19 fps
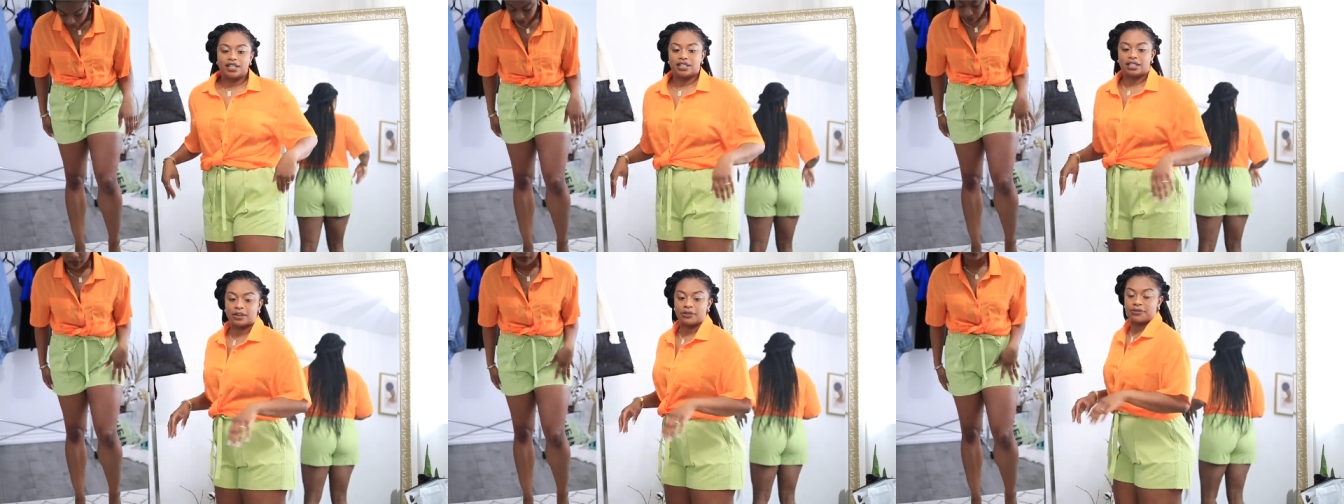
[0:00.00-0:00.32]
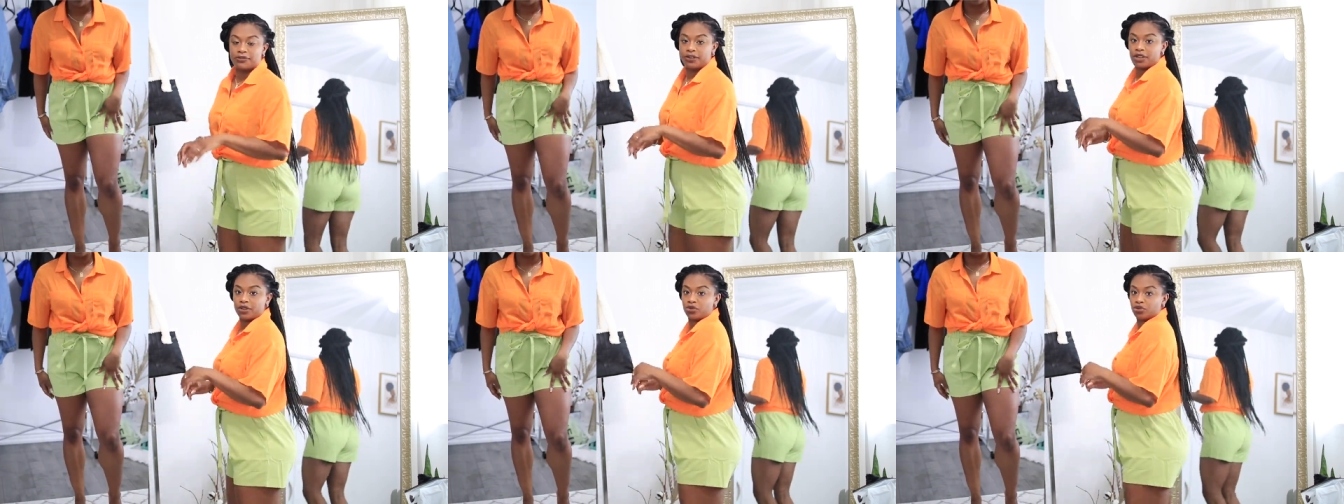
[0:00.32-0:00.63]
They
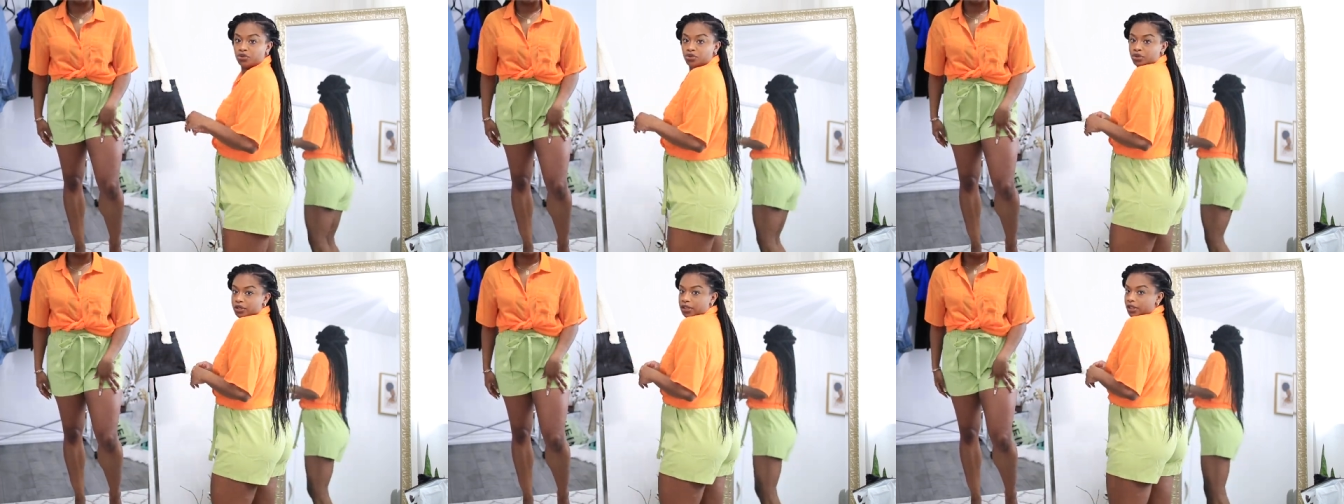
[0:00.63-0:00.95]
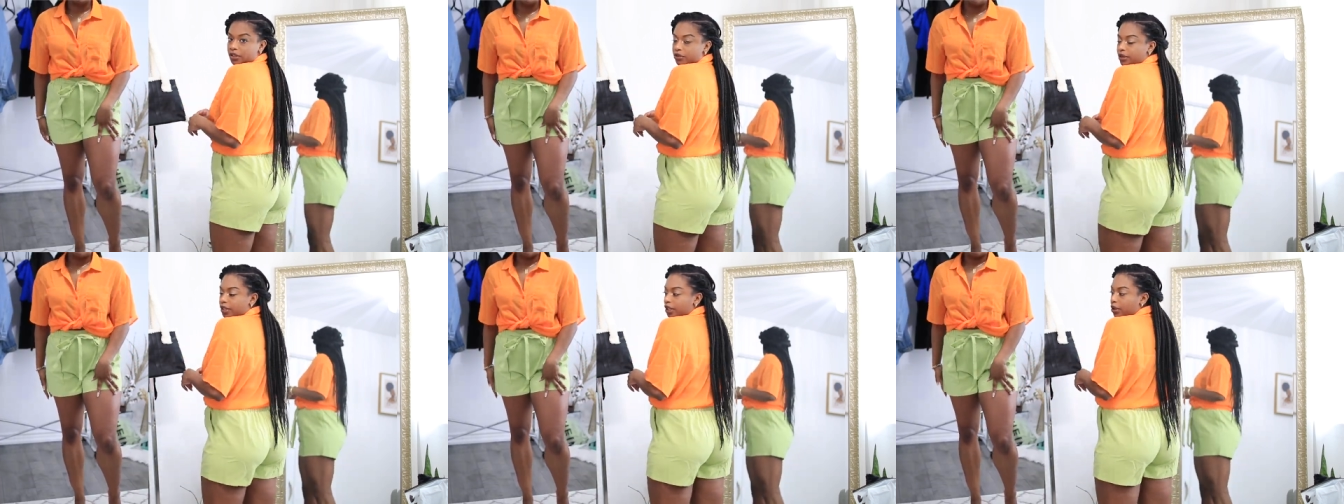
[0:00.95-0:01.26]
fit
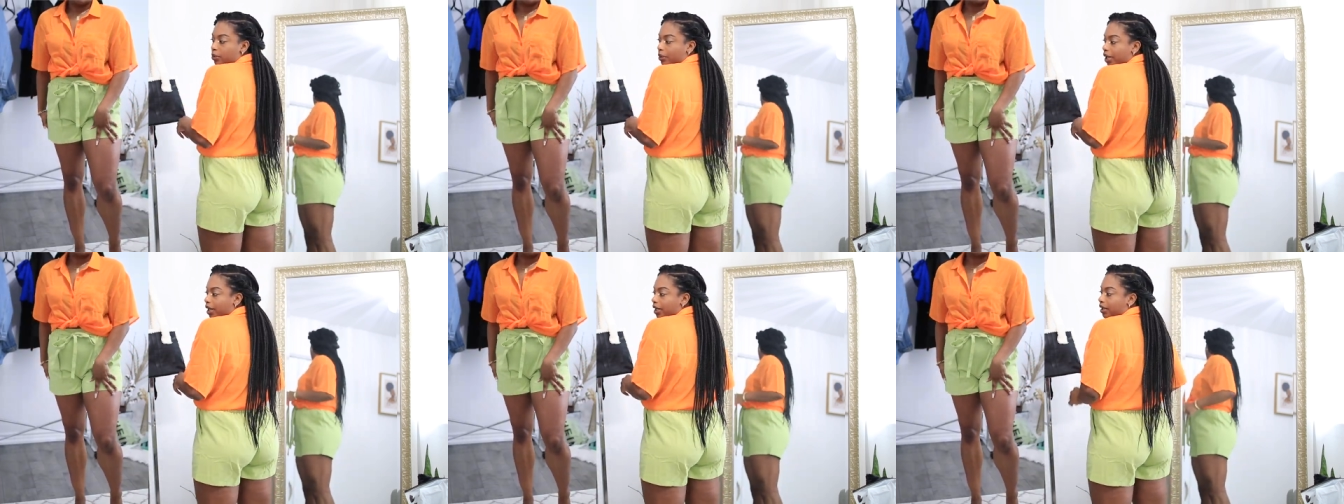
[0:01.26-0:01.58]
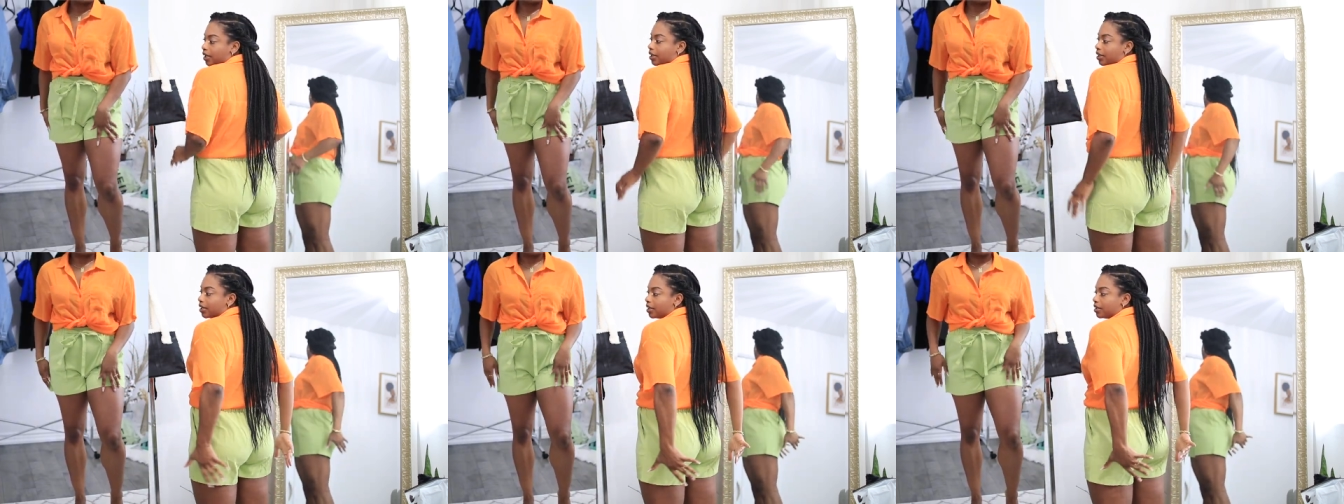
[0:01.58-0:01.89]
really, really
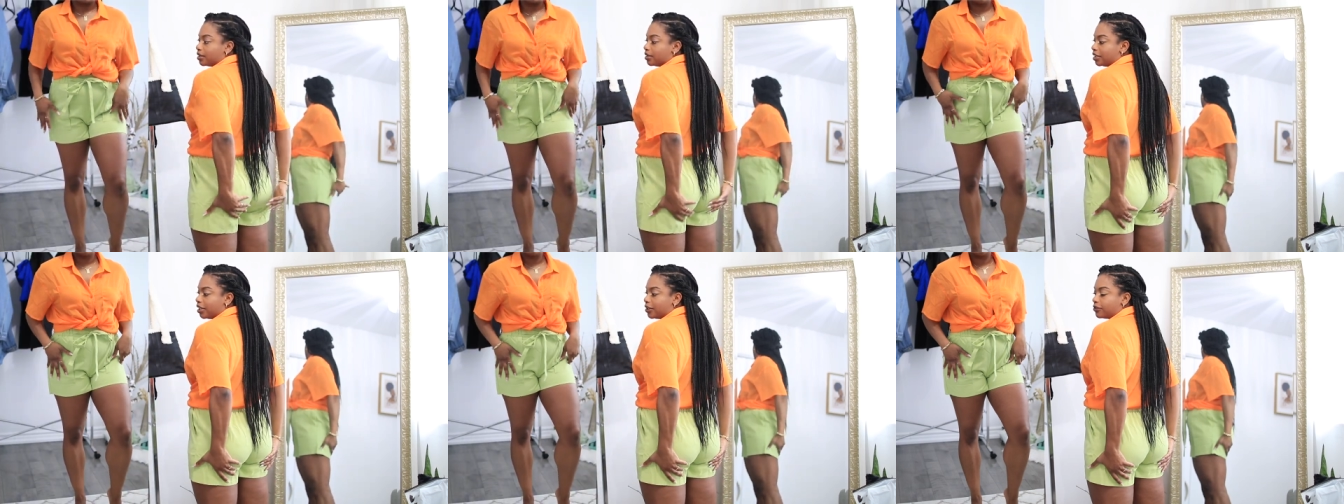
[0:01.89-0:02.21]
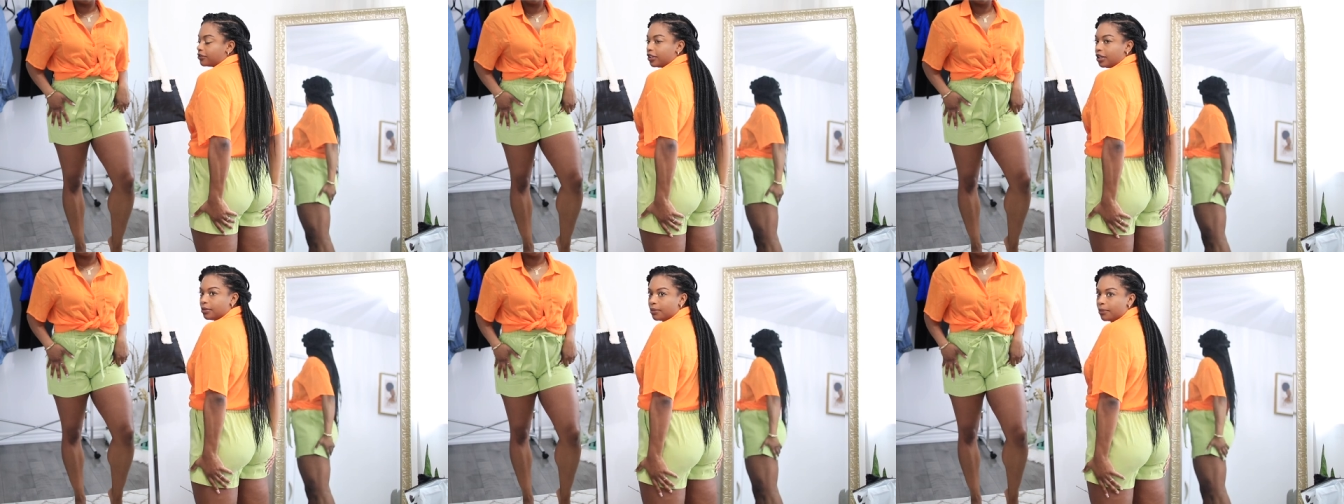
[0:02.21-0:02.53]
well.
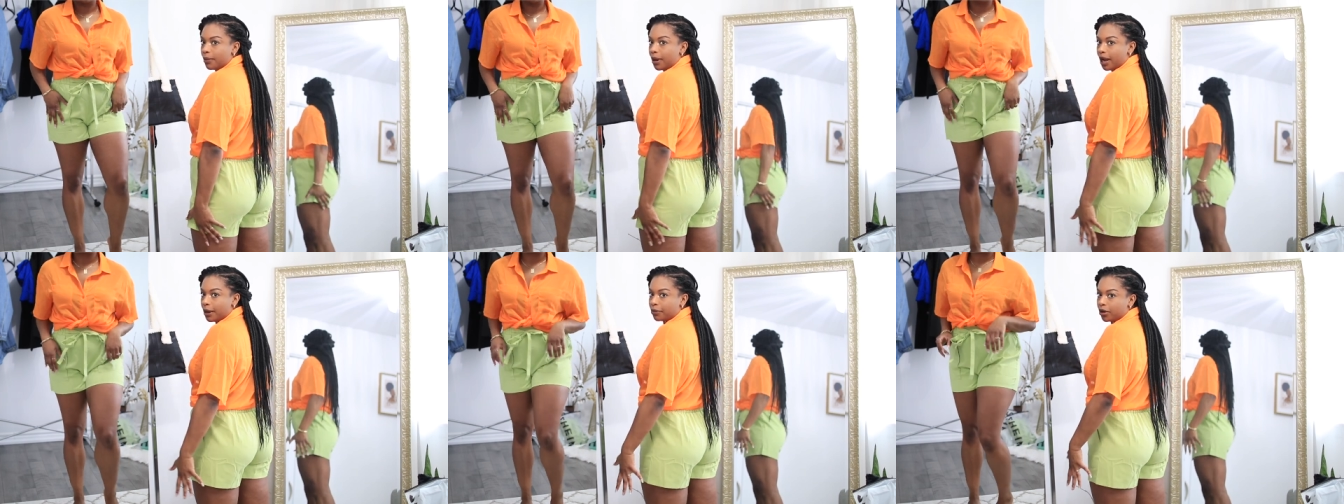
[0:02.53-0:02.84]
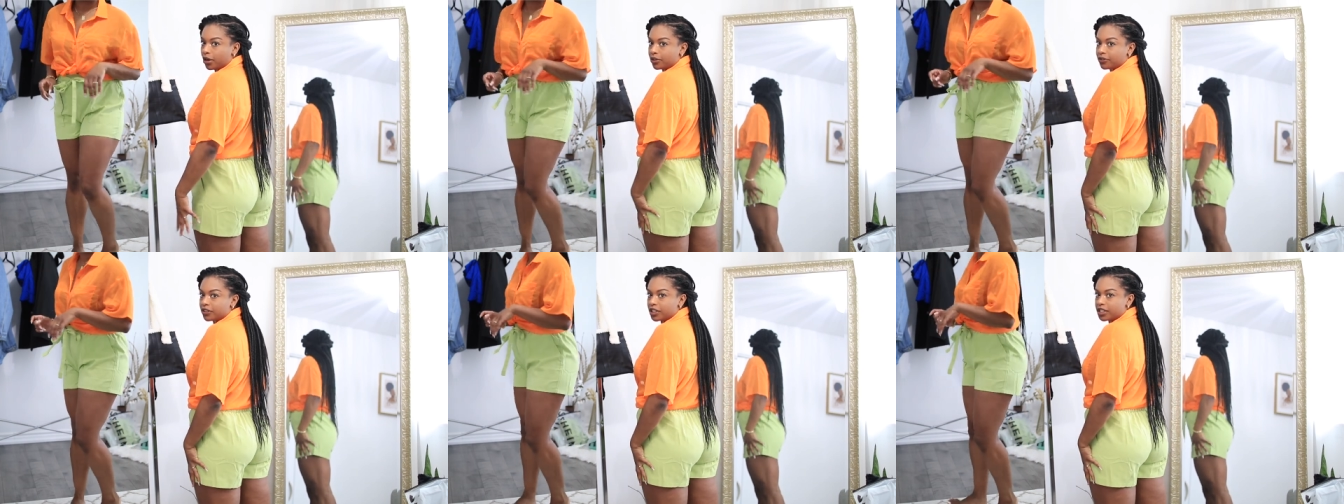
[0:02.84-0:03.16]
Definitely my
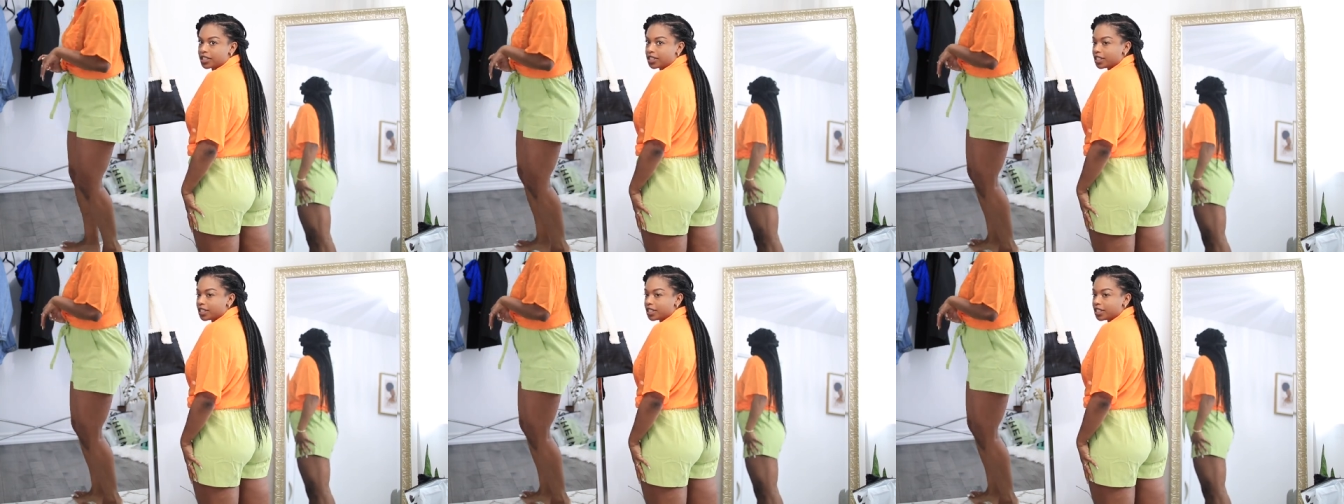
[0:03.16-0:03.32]
perfect